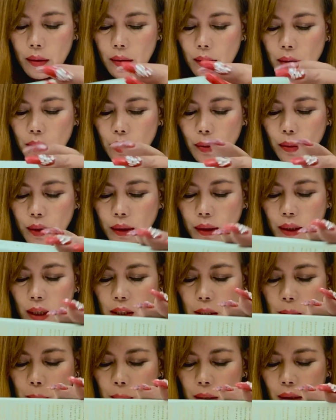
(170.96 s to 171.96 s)
So it
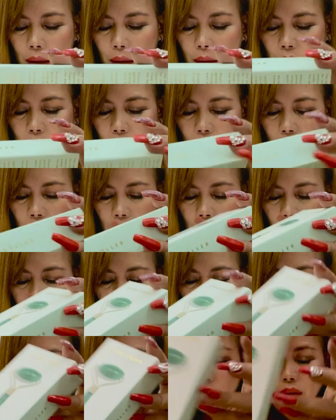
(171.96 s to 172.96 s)
has been a
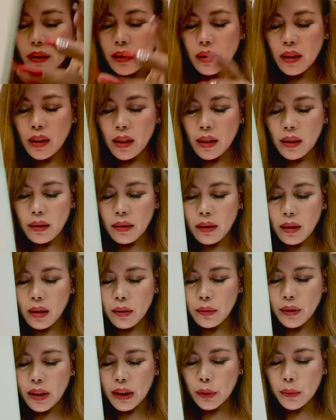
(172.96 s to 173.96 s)
beauty
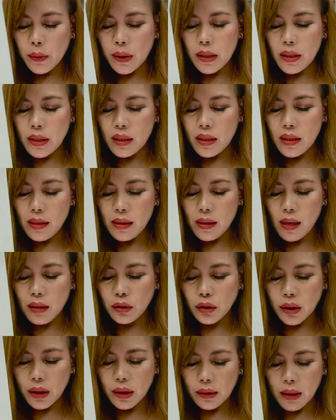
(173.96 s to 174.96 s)
ritual since
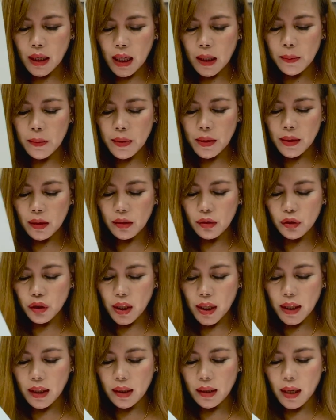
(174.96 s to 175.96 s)
ancient times in
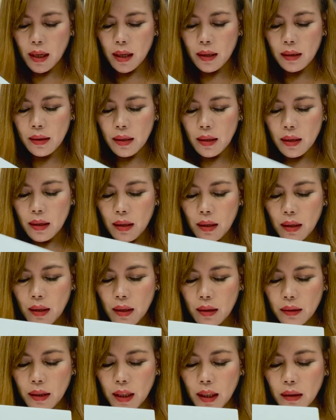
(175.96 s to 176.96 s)
China,
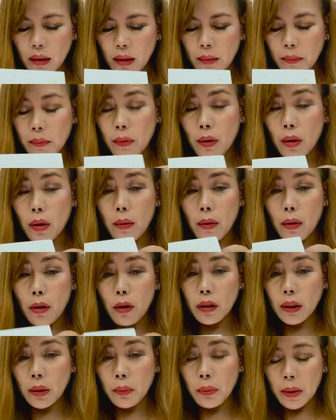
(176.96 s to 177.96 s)
dating
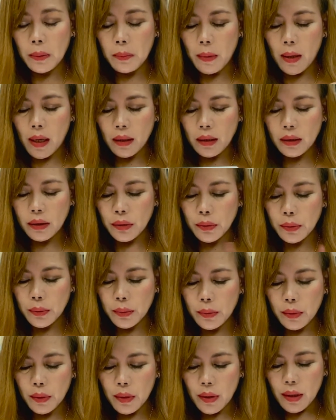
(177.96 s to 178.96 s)
all the way back
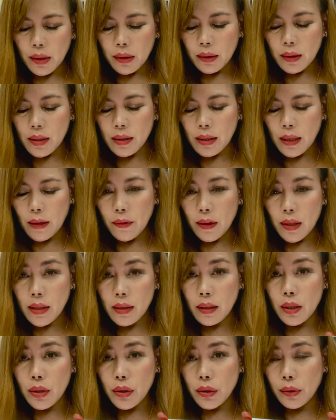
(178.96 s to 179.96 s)
to the 7th
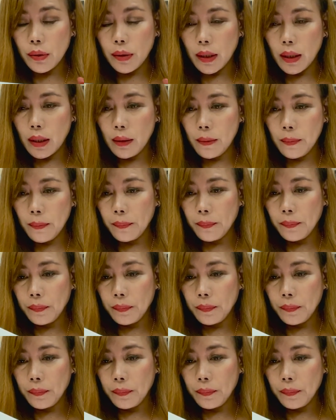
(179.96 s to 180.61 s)
century.